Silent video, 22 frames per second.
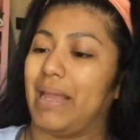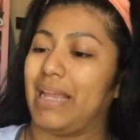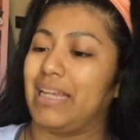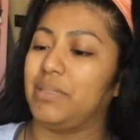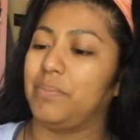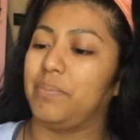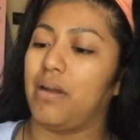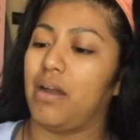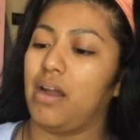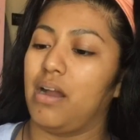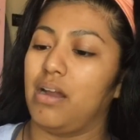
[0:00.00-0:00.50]

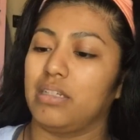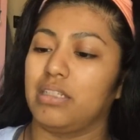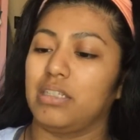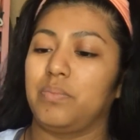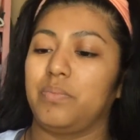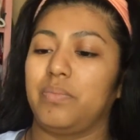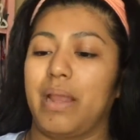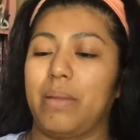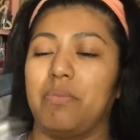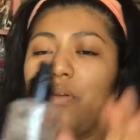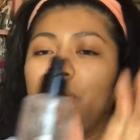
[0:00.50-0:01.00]
Smashbox
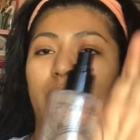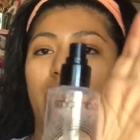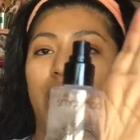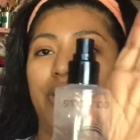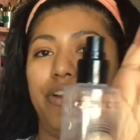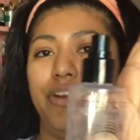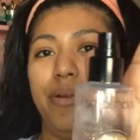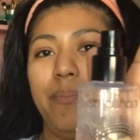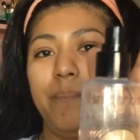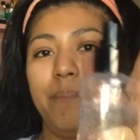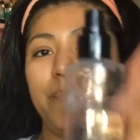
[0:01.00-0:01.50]
primer
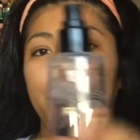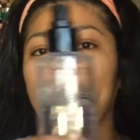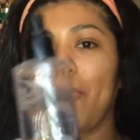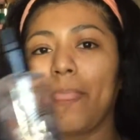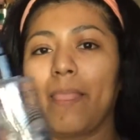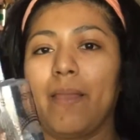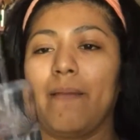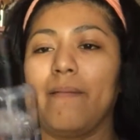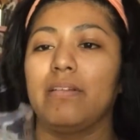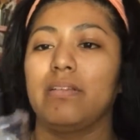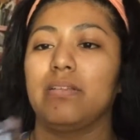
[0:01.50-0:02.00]
water.
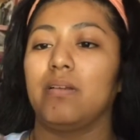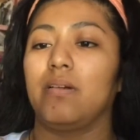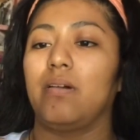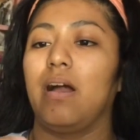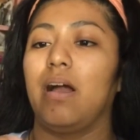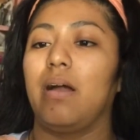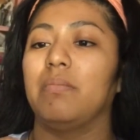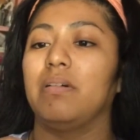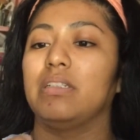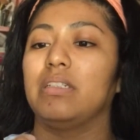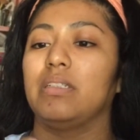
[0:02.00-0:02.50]
So
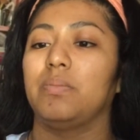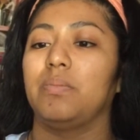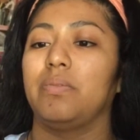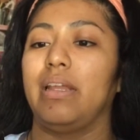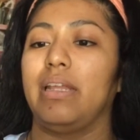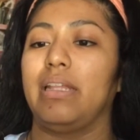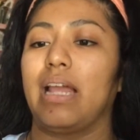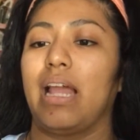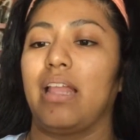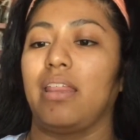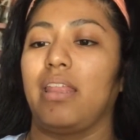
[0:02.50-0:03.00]
I'm going to
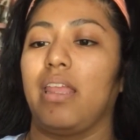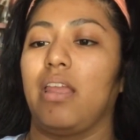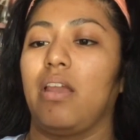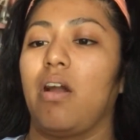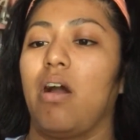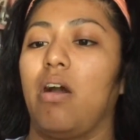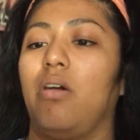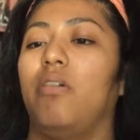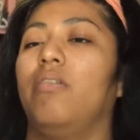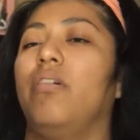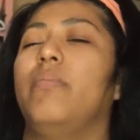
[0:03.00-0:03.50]
spray that thing
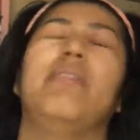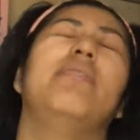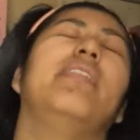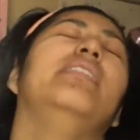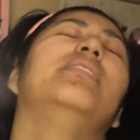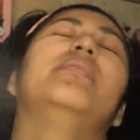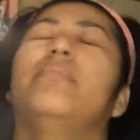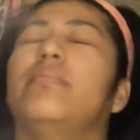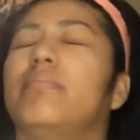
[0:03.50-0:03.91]
all over. I'm